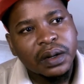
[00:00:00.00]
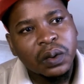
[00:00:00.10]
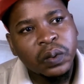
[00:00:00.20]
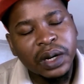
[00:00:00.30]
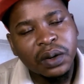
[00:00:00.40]

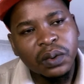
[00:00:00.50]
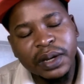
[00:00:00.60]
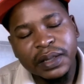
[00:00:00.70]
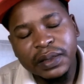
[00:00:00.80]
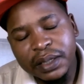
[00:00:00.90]
we look
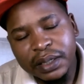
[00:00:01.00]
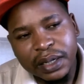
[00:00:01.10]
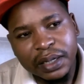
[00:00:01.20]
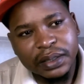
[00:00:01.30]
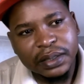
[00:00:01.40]
at it
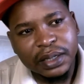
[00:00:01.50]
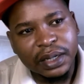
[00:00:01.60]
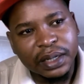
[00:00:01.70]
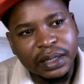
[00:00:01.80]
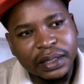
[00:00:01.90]
as
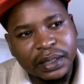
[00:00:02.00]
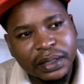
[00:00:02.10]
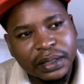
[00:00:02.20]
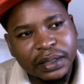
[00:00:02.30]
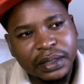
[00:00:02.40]

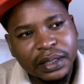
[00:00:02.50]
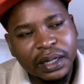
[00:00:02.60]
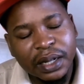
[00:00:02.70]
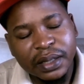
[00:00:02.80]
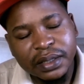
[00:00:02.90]

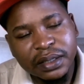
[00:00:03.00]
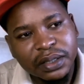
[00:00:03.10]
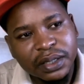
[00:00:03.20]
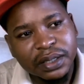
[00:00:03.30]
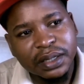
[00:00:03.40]
this
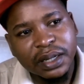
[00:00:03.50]
is an